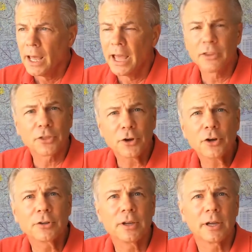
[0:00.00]
And the
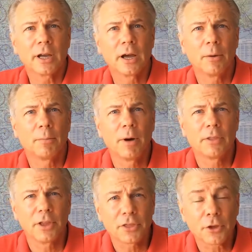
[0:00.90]
third
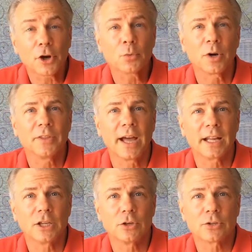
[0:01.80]
one that
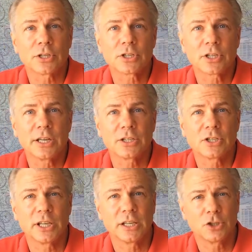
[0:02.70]
it uses
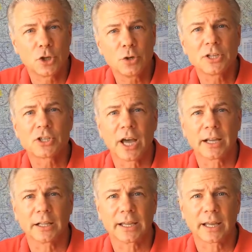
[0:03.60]
is the duty
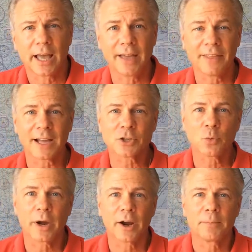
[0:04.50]
cycle. And that's
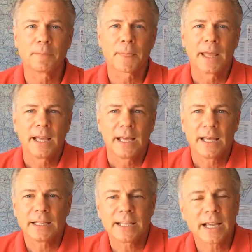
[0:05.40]
where
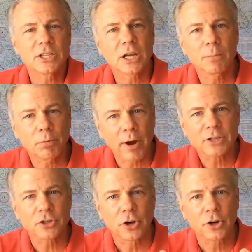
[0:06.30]
it takes a
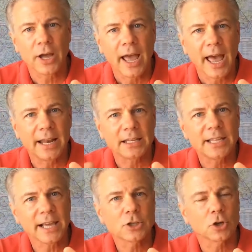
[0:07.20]
compressor and it
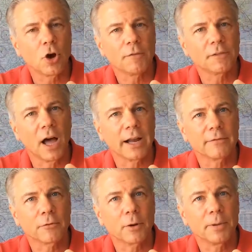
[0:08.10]
takes it
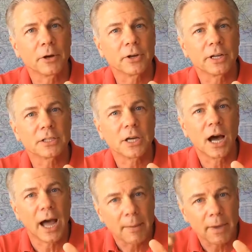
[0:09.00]
offline for a period of
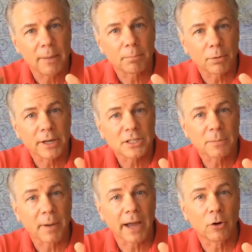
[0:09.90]
time and brings
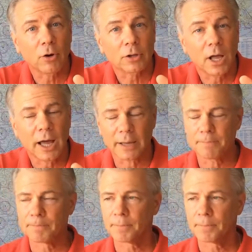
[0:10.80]
it back online.